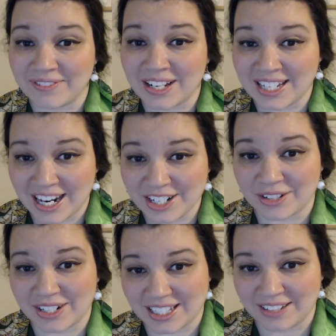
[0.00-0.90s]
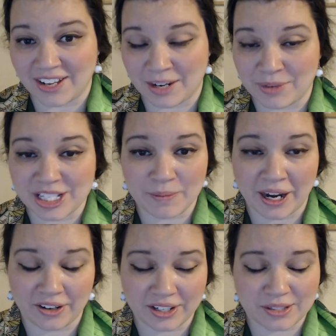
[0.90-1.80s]
dangerously venomous
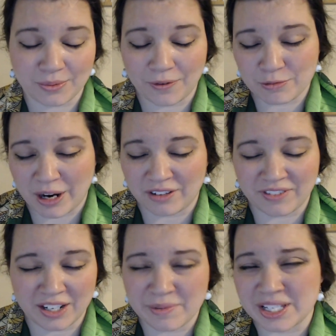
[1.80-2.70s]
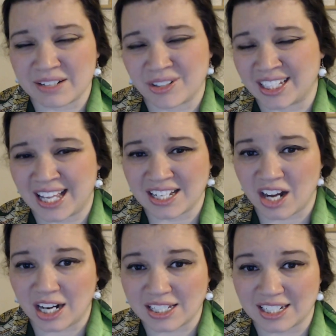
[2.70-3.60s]
spider, because wolf spider venom isn't really that
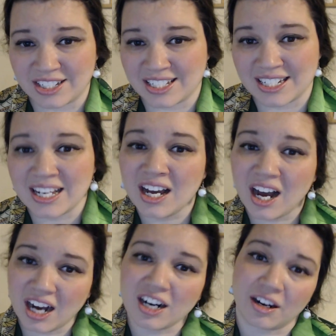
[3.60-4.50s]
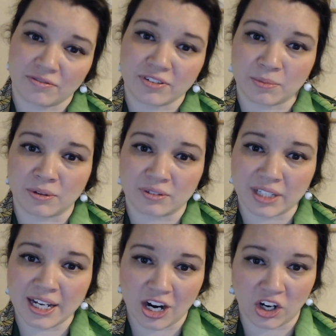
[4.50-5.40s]
toxic, just uncomfortable
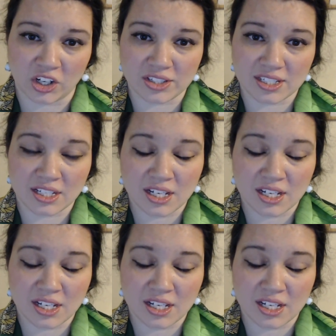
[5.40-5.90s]
and it hurts.